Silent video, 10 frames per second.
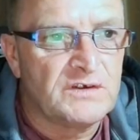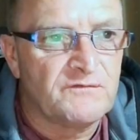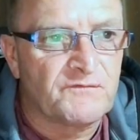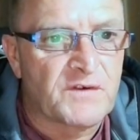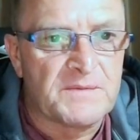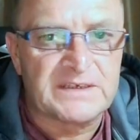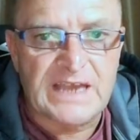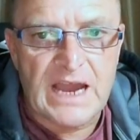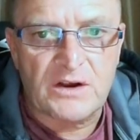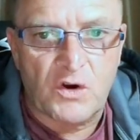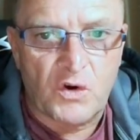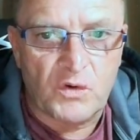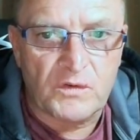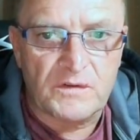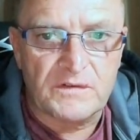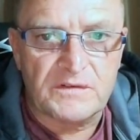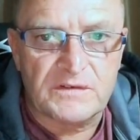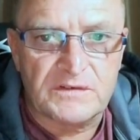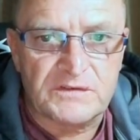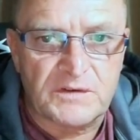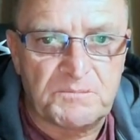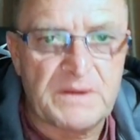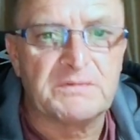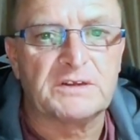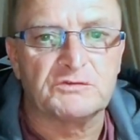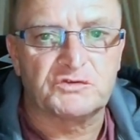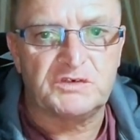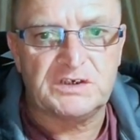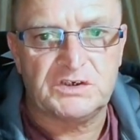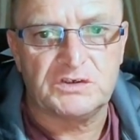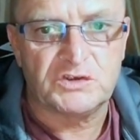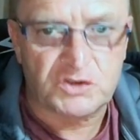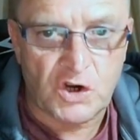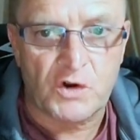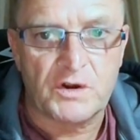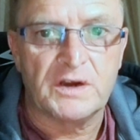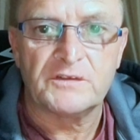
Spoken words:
From its get-go, the biblical tradition, the Torah,